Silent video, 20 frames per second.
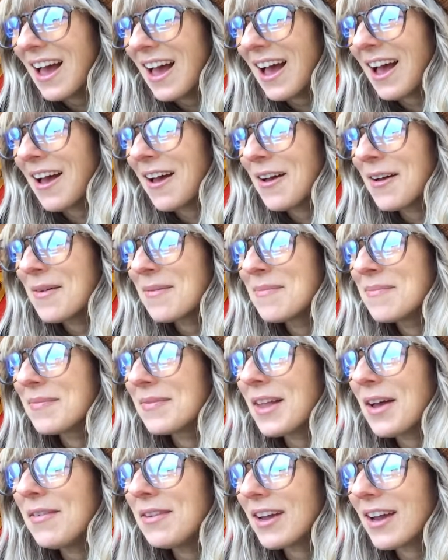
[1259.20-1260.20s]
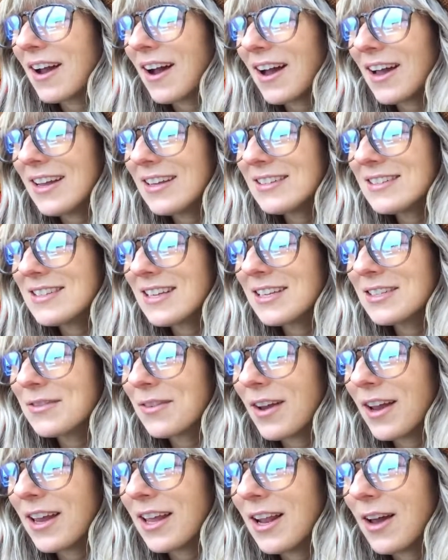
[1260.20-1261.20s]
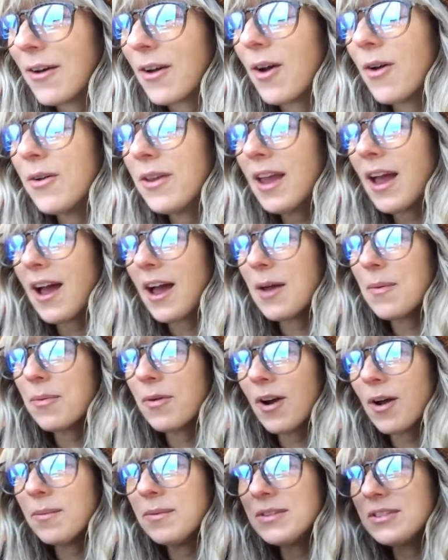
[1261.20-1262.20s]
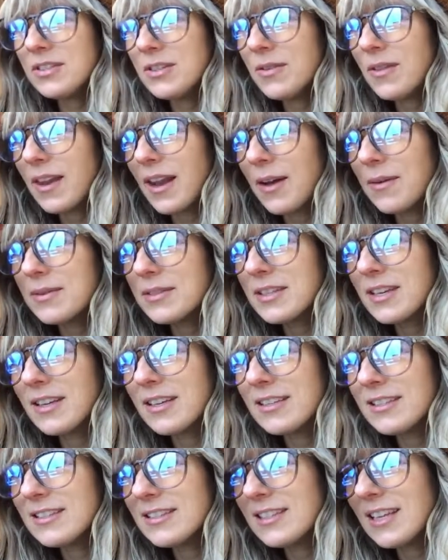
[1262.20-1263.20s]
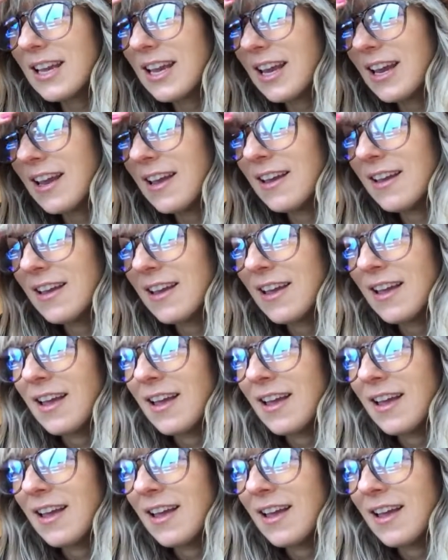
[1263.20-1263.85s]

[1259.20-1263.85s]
love it, guys. Thanks for hanging out. Oh yeah, I promised you that I was going to sing